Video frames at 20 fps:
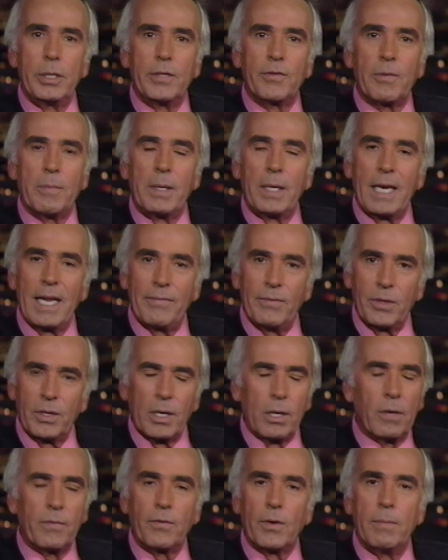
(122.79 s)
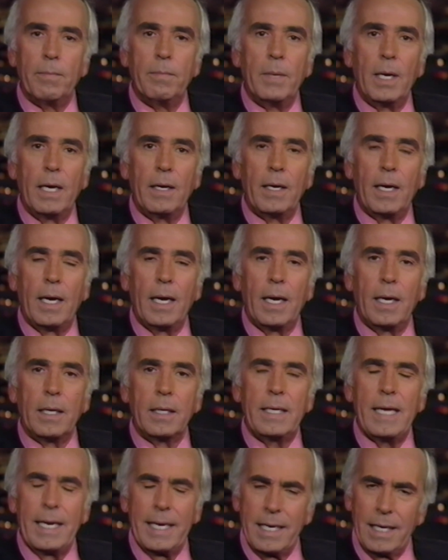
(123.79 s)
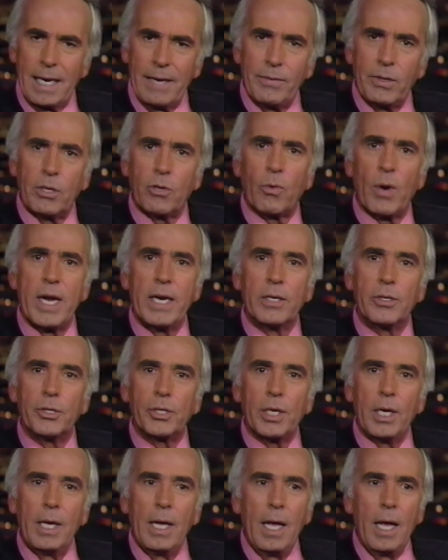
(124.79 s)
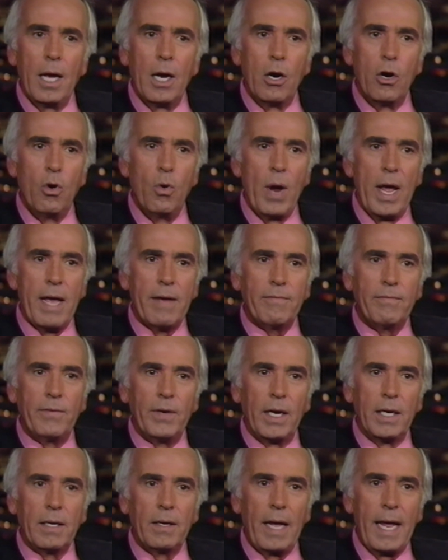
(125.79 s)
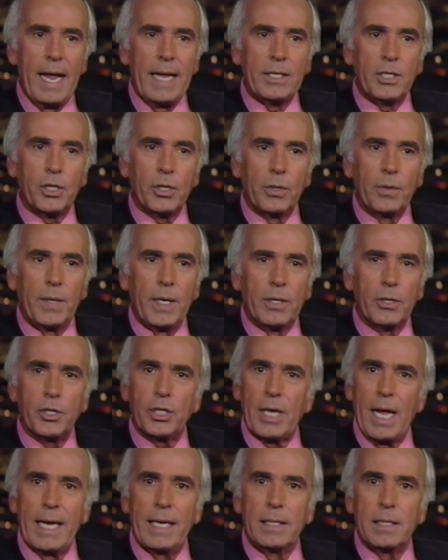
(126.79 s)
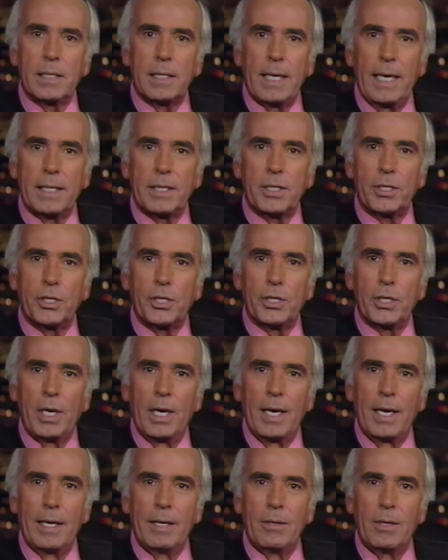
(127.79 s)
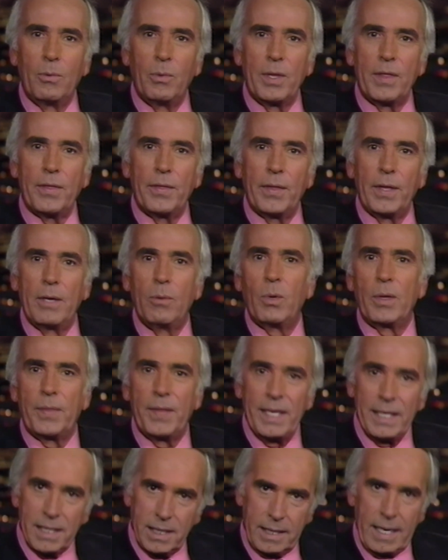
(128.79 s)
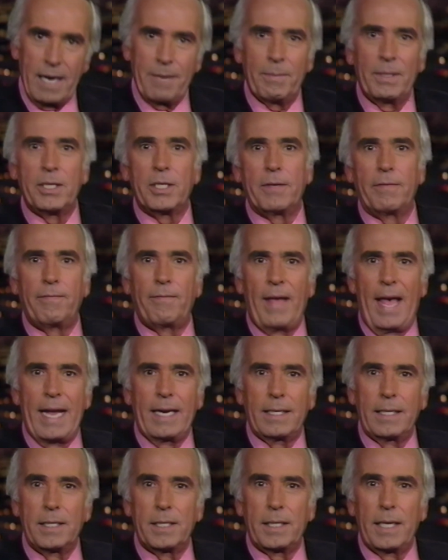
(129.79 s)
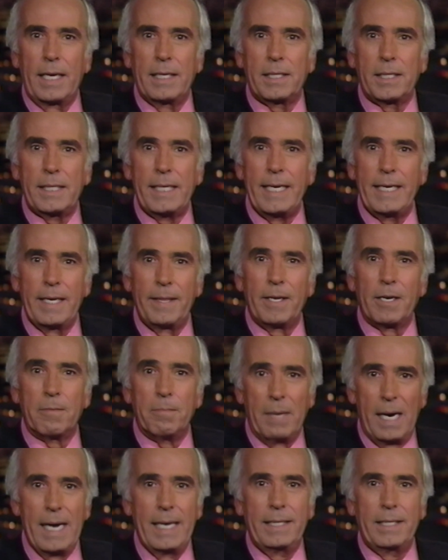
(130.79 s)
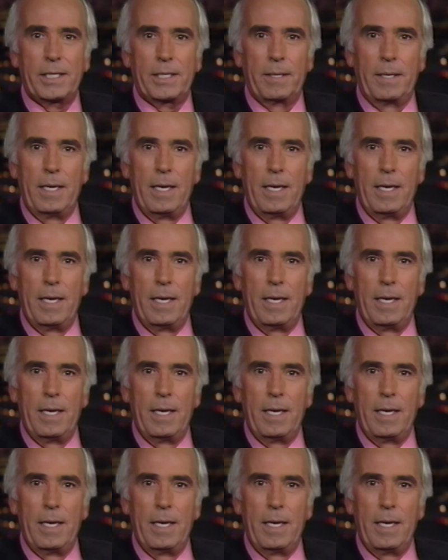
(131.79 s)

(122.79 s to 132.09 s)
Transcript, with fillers: from 11th or from uh, uh yeah 11th graders who have uh, answered their science tests uh, with with these statements of fact as, as seen in their minds.